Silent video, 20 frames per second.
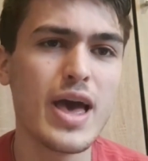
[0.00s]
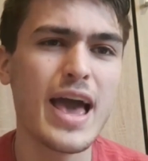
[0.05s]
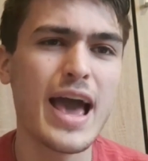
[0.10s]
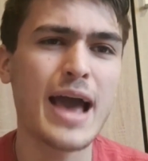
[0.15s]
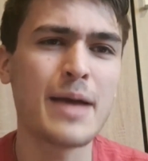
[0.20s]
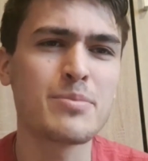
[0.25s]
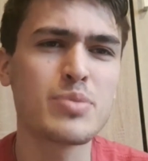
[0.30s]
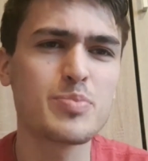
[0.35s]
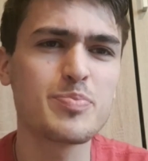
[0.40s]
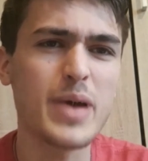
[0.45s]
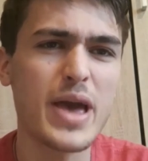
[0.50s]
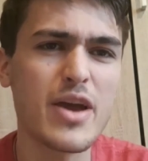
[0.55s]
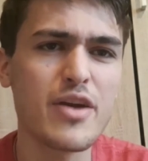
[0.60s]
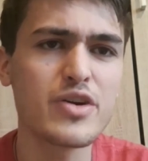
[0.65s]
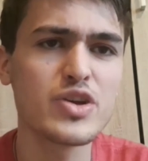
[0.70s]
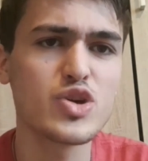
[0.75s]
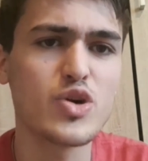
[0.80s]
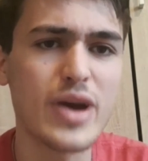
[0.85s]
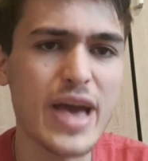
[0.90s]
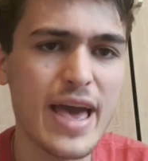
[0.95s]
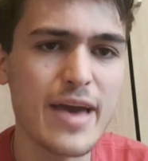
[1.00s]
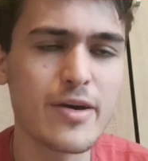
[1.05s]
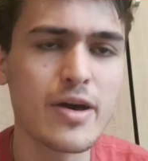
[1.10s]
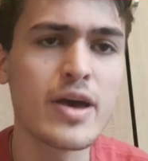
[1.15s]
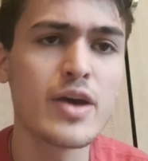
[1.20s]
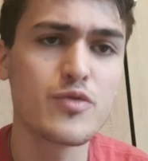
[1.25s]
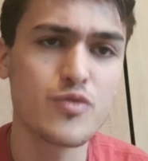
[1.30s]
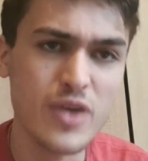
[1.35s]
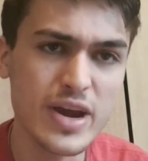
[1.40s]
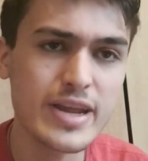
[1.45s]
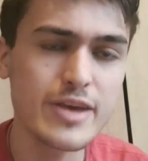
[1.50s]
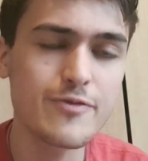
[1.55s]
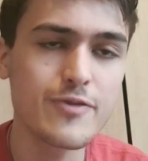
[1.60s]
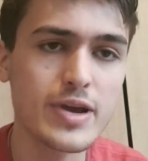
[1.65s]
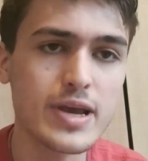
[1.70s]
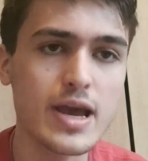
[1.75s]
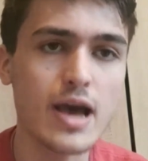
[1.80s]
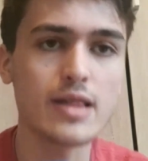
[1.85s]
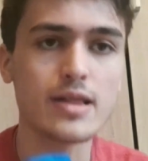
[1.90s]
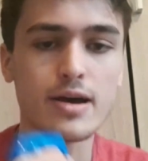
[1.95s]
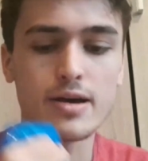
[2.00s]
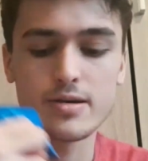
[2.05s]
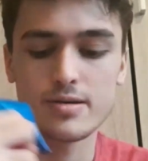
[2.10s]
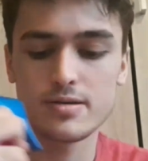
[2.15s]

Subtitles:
and preparing your hair ready for colour.